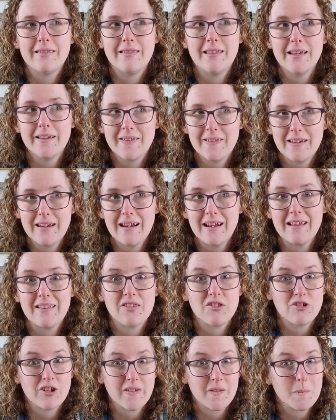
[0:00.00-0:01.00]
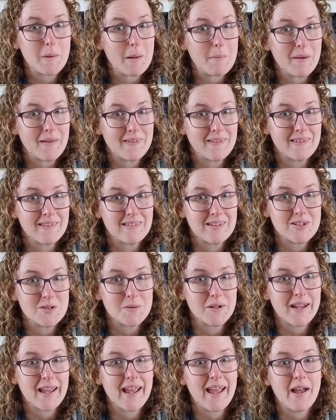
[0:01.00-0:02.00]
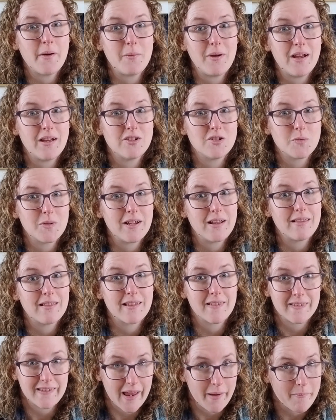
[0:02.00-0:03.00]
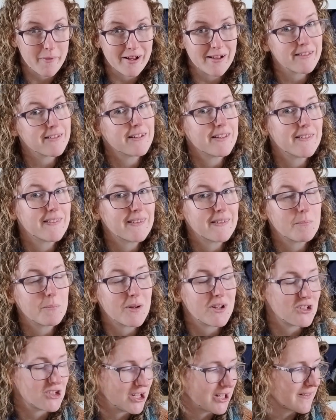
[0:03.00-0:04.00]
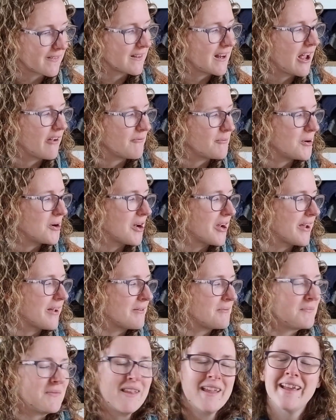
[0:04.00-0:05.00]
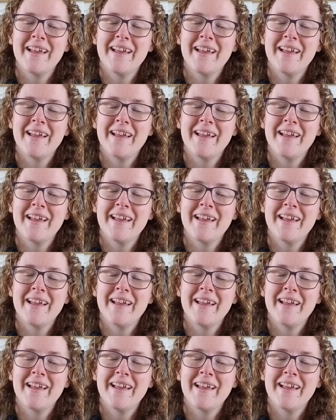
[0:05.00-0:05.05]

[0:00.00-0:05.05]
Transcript: This year it's just me and my sister doing it, and we are doing the same colours, but she doesn't have mohair.